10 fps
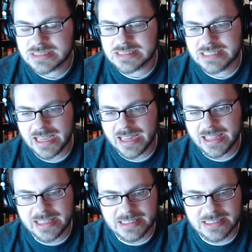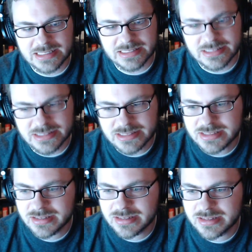today
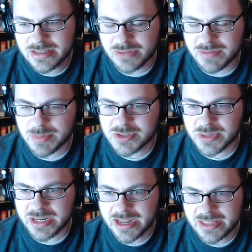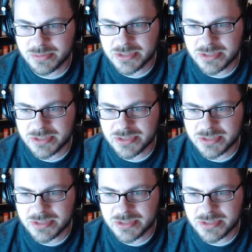is November 29th,